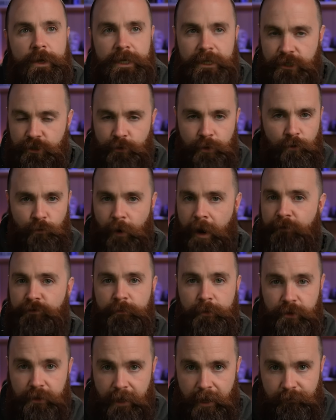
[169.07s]
can do it right
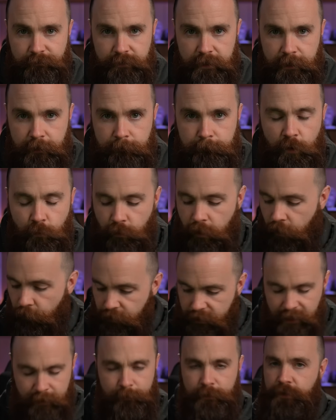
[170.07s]
from Cloudflare. We're
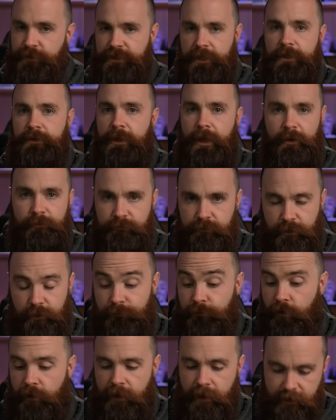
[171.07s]
already gonna be using Cloudflare
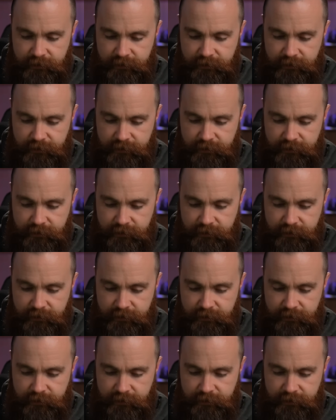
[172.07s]
for our